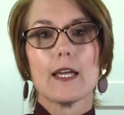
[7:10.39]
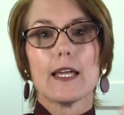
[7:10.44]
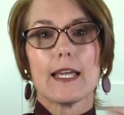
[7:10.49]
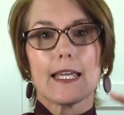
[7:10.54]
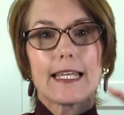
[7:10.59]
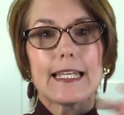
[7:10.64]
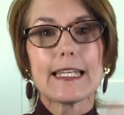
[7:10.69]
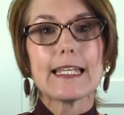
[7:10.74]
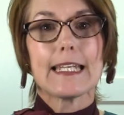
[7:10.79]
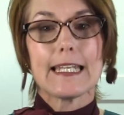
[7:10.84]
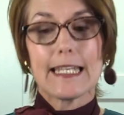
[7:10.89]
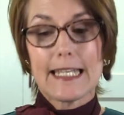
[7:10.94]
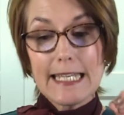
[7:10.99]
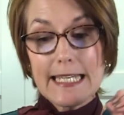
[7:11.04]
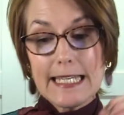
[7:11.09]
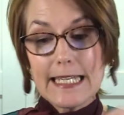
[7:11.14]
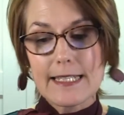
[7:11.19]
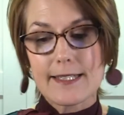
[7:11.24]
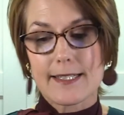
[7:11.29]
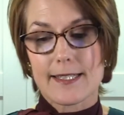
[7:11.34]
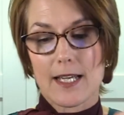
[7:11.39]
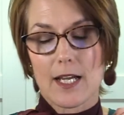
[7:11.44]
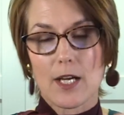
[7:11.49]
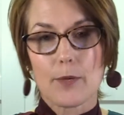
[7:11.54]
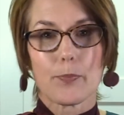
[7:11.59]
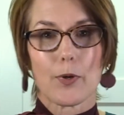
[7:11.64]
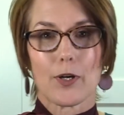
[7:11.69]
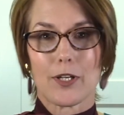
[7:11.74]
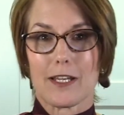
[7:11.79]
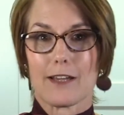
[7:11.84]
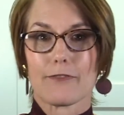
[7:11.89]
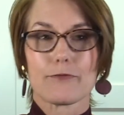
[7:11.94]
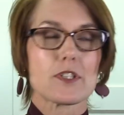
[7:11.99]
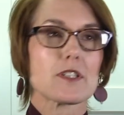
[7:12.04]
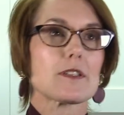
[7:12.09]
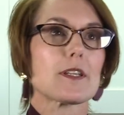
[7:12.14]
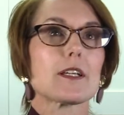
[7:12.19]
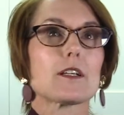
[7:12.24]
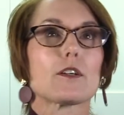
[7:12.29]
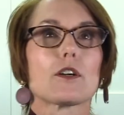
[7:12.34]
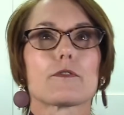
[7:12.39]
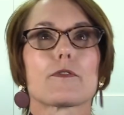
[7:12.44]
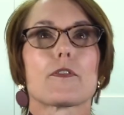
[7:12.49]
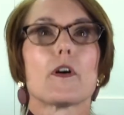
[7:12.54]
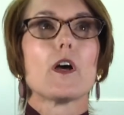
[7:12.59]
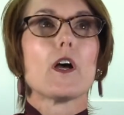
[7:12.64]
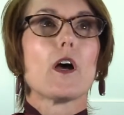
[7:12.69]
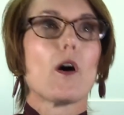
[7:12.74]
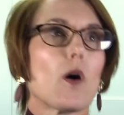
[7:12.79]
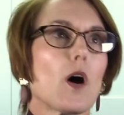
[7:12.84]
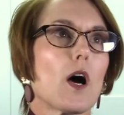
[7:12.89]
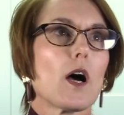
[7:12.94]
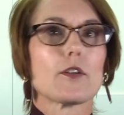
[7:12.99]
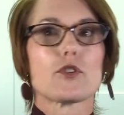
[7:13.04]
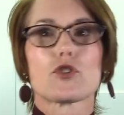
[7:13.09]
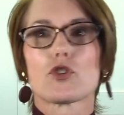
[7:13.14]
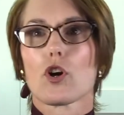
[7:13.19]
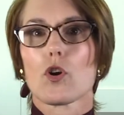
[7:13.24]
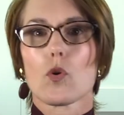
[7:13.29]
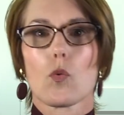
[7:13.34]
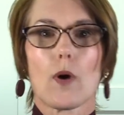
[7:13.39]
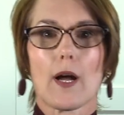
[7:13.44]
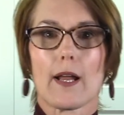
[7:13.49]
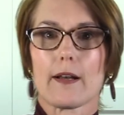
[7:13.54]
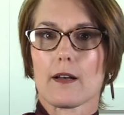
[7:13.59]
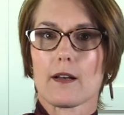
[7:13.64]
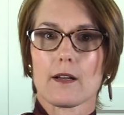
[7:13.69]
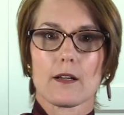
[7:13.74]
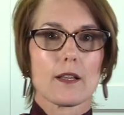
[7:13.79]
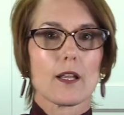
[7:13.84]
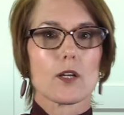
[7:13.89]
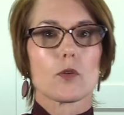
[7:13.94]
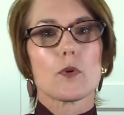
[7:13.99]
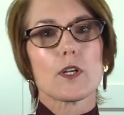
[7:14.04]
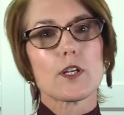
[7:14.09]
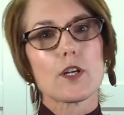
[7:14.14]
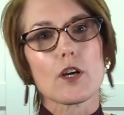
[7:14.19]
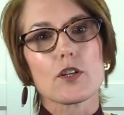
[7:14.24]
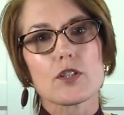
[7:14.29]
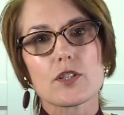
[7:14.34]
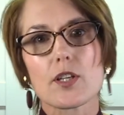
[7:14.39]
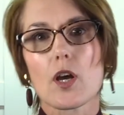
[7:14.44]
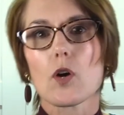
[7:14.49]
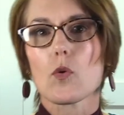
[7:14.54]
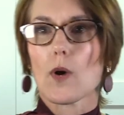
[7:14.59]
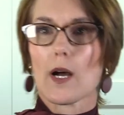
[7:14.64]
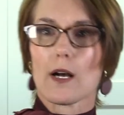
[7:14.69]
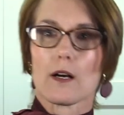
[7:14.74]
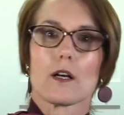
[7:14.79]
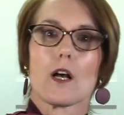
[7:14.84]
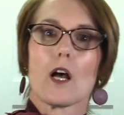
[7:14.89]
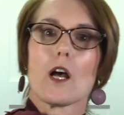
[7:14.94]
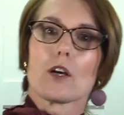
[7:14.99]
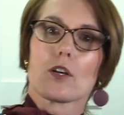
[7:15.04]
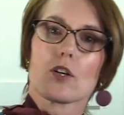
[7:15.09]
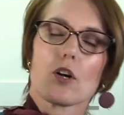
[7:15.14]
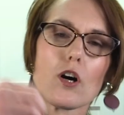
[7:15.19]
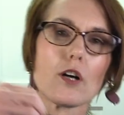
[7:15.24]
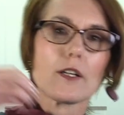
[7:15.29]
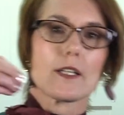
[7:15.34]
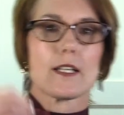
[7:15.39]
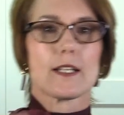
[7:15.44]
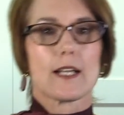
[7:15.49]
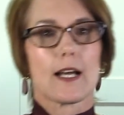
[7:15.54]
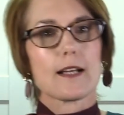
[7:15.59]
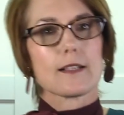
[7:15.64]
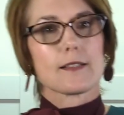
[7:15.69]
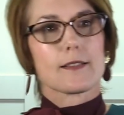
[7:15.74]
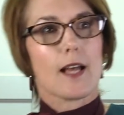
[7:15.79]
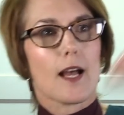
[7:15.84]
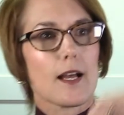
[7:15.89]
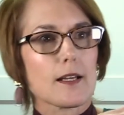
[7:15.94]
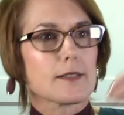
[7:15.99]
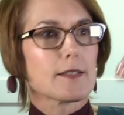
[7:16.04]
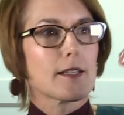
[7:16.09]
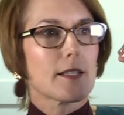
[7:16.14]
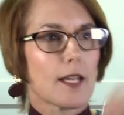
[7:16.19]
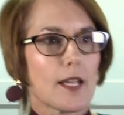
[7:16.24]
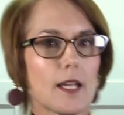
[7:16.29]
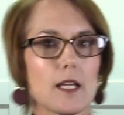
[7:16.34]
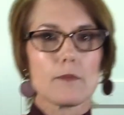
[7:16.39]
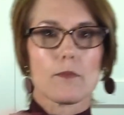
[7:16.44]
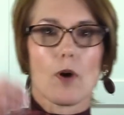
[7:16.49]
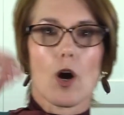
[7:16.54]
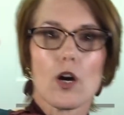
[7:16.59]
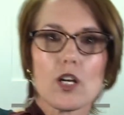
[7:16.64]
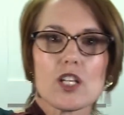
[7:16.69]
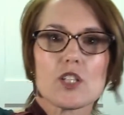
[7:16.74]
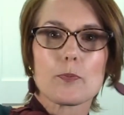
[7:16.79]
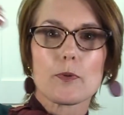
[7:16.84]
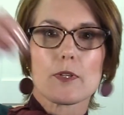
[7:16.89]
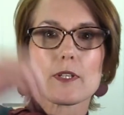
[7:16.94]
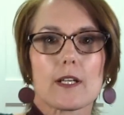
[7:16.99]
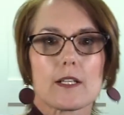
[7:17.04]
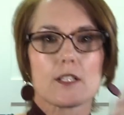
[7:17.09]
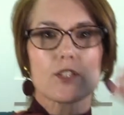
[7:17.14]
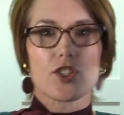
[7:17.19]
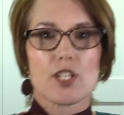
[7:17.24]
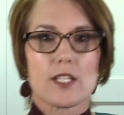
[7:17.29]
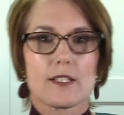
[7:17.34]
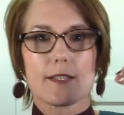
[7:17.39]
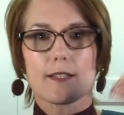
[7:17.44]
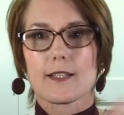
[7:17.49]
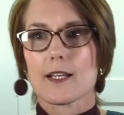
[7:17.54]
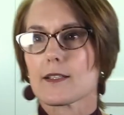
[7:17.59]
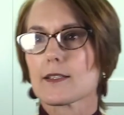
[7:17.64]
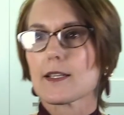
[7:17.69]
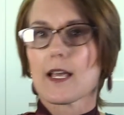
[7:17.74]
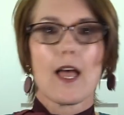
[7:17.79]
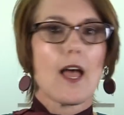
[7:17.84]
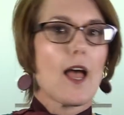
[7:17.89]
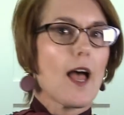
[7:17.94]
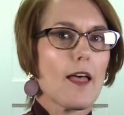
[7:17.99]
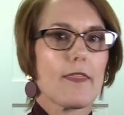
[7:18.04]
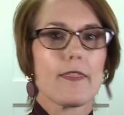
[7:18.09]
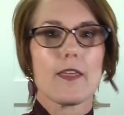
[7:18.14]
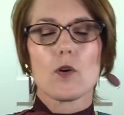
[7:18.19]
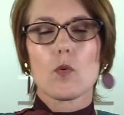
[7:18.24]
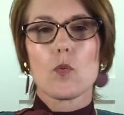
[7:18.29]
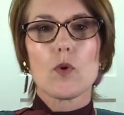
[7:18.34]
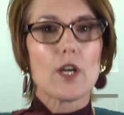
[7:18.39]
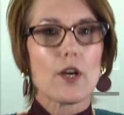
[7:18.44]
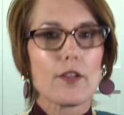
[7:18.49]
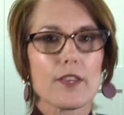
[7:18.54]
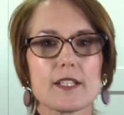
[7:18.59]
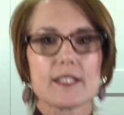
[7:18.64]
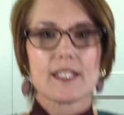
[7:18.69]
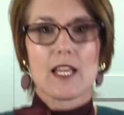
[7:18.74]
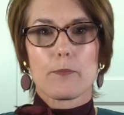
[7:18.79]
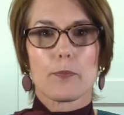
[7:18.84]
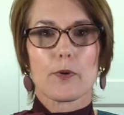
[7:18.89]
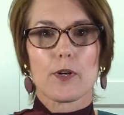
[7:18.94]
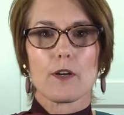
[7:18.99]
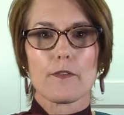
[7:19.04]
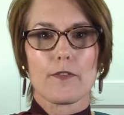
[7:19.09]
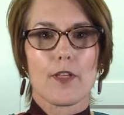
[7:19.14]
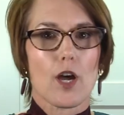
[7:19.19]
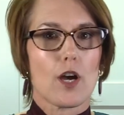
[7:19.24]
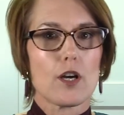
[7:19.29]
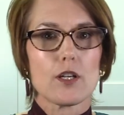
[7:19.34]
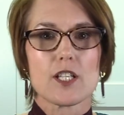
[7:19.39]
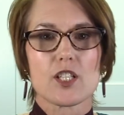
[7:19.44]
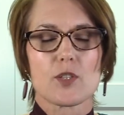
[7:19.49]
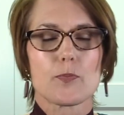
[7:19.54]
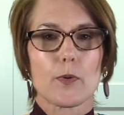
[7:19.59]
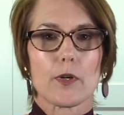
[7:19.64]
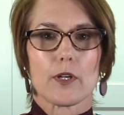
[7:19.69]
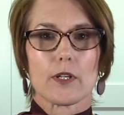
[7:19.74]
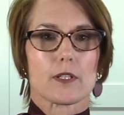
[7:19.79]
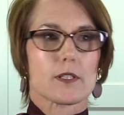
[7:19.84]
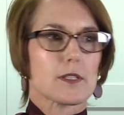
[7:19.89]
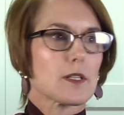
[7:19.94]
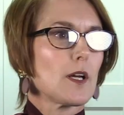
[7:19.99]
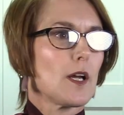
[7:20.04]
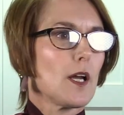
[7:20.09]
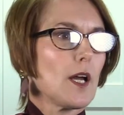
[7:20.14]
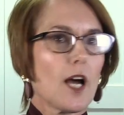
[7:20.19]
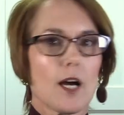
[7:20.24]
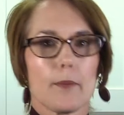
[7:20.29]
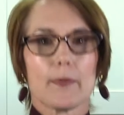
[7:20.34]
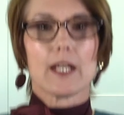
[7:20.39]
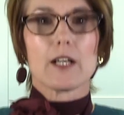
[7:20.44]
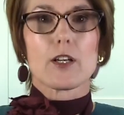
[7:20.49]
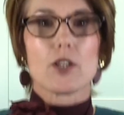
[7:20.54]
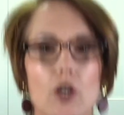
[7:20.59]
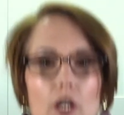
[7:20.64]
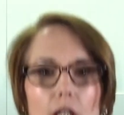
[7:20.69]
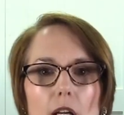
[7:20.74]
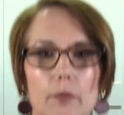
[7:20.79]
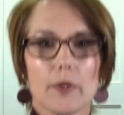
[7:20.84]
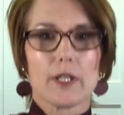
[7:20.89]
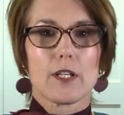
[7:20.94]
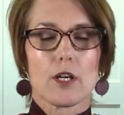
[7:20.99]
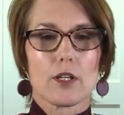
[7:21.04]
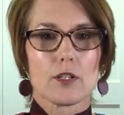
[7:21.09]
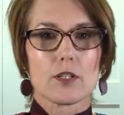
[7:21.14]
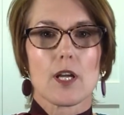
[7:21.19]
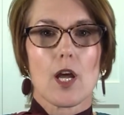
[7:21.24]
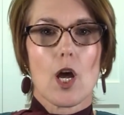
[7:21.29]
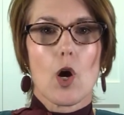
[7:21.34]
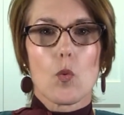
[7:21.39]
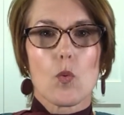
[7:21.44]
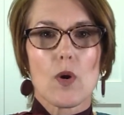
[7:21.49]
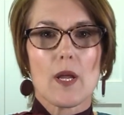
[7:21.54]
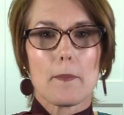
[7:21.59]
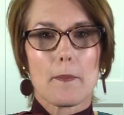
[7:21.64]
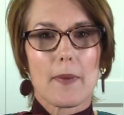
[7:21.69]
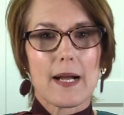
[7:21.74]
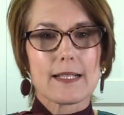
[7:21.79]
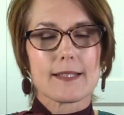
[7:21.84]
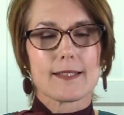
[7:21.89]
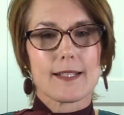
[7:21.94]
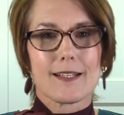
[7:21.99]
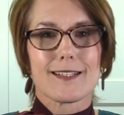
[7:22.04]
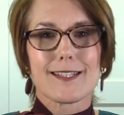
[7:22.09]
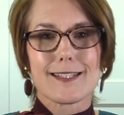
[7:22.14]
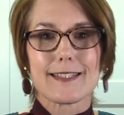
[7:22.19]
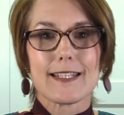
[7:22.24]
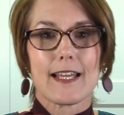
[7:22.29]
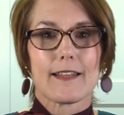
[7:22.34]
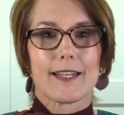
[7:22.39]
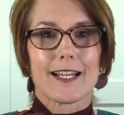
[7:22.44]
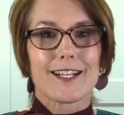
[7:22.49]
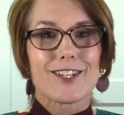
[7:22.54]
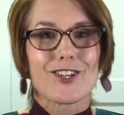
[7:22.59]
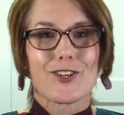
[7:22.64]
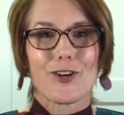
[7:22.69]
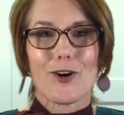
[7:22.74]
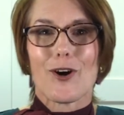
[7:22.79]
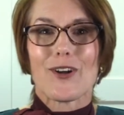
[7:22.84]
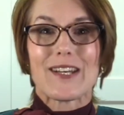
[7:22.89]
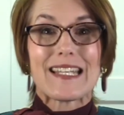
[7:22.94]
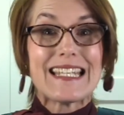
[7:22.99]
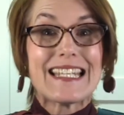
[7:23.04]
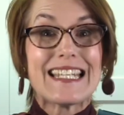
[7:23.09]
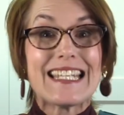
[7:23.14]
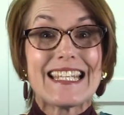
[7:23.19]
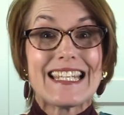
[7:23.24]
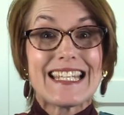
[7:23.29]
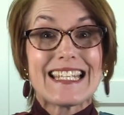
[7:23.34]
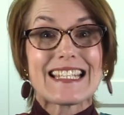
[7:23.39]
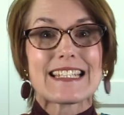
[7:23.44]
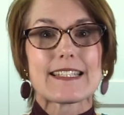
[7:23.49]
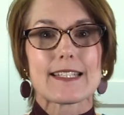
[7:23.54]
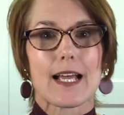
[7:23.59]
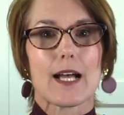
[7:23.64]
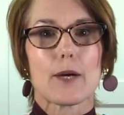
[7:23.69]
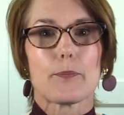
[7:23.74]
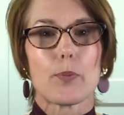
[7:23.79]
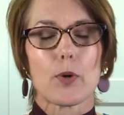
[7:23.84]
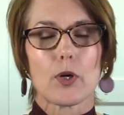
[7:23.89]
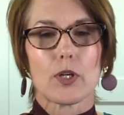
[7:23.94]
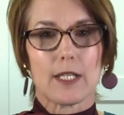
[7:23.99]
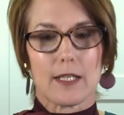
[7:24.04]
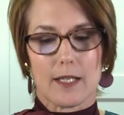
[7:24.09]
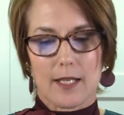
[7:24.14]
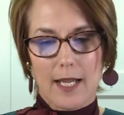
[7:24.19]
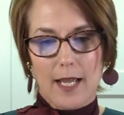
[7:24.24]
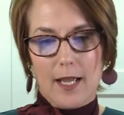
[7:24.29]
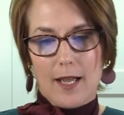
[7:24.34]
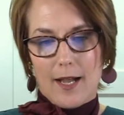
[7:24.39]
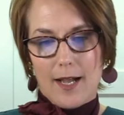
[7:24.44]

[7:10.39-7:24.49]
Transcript: He needs a body. I have to think of John 1 that we know so well. God in us in him, Holy Spirit in us, Jesus in us, and then we are the temple of the Holy Spirit. I mean, golly, we must understand that God needs a body.